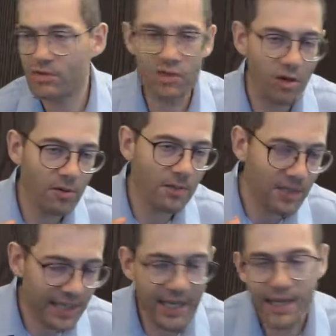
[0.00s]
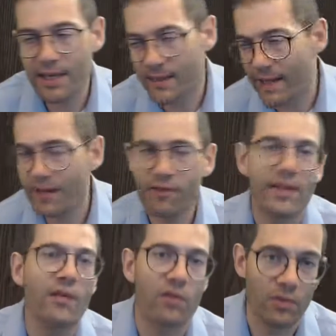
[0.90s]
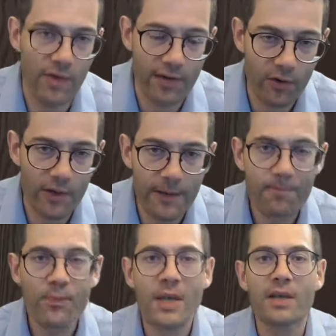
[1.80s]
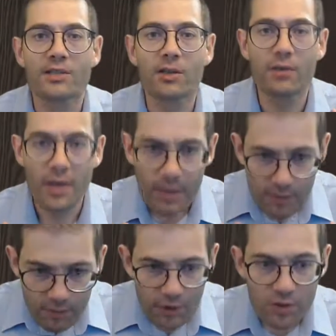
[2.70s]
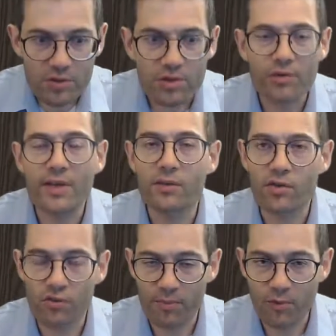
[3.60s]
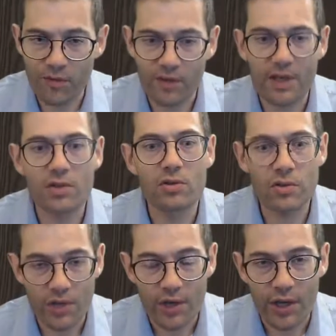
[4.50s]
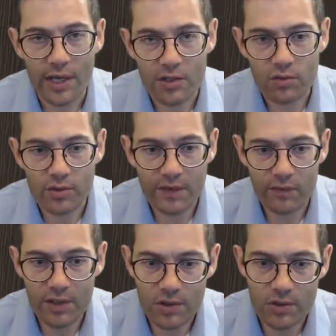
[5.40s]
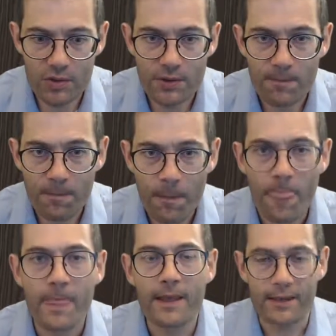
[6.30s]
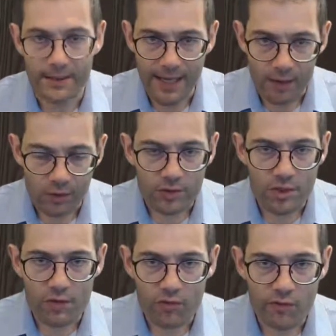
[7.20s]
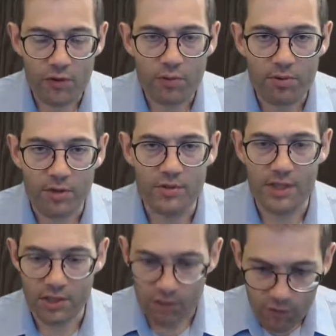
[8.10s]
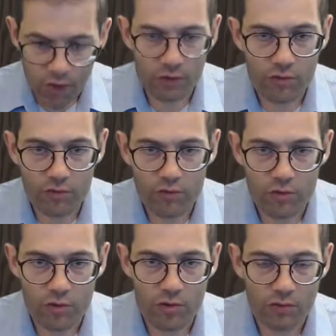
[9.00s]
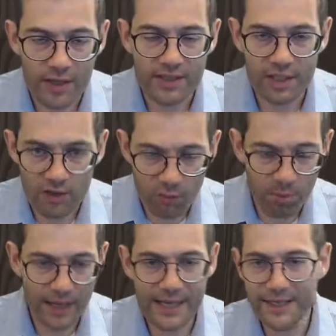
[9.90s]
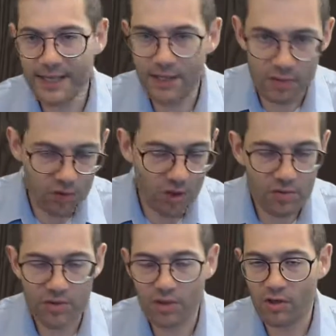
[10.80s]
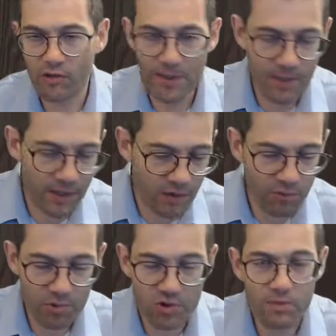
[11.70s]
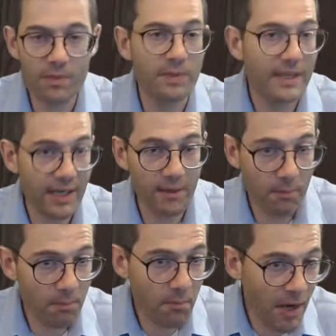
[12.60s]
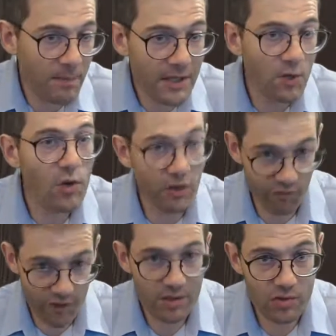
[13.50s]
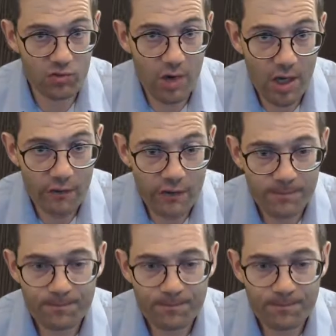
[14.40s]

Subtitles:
commas here, there, and everywhere, okay? So concentrate on your abbreviations and your definitions. Now, onto the review process. You've gone through your writing, you've planned it, you've chosen the grammar, you've presumably might be doing a first draft.